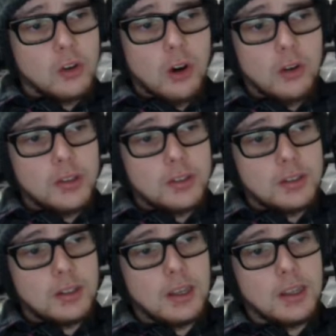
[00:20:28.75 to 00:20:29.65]

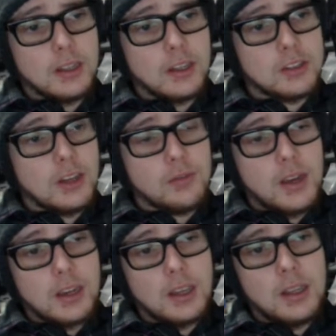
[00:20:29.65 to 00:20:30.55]
Corvus and Shae
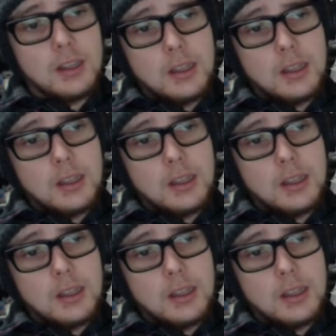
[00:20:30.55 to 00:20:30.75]
Vex.